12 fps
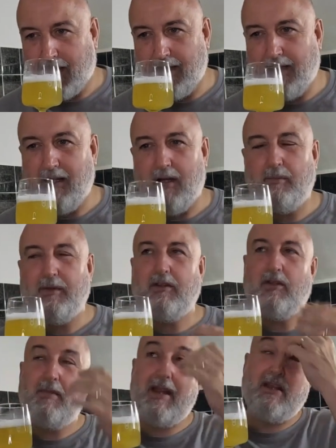And a little,
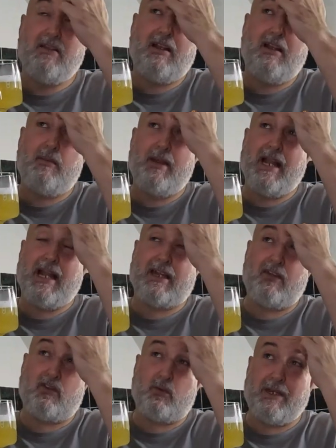to me, there's a little bit
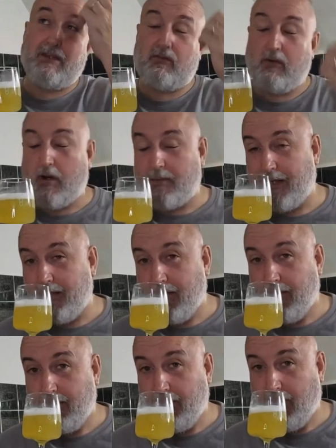like a sweet strawberry
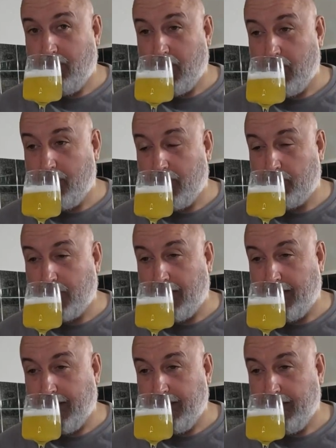aroma as
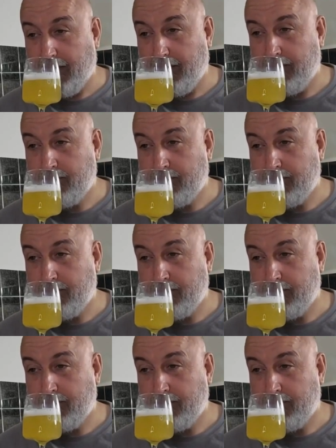well there.